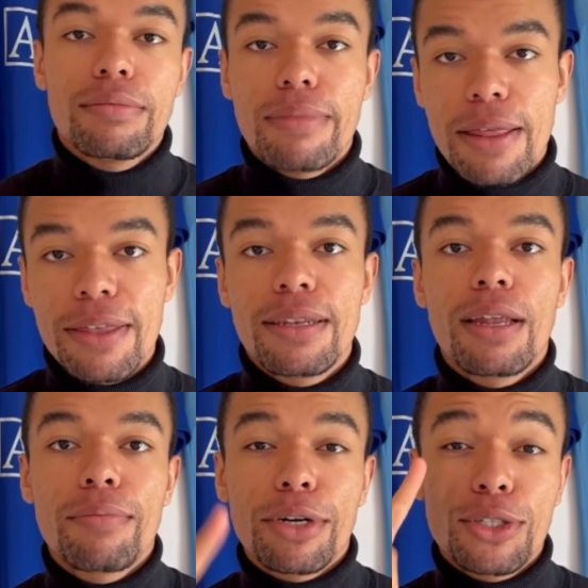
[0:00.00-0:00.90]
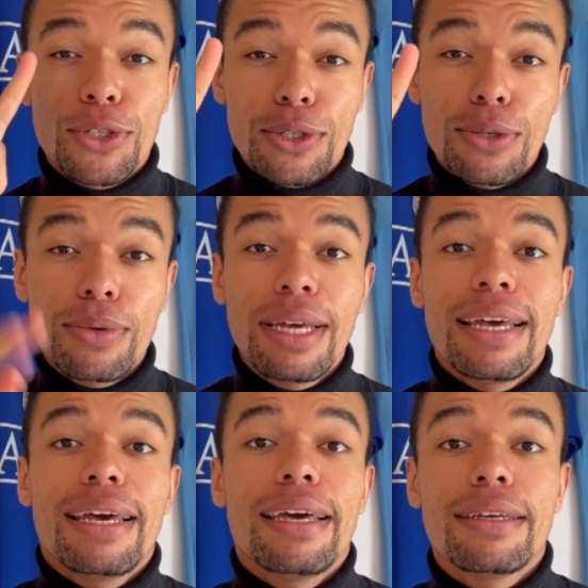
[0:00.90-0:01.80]
Method number 2
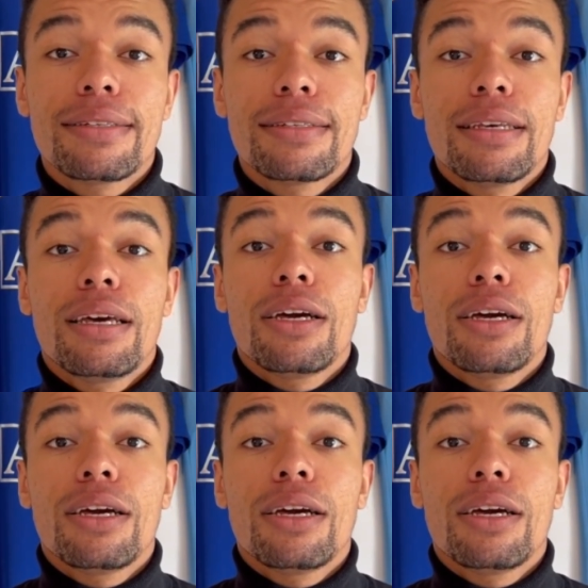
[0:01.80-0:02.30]
is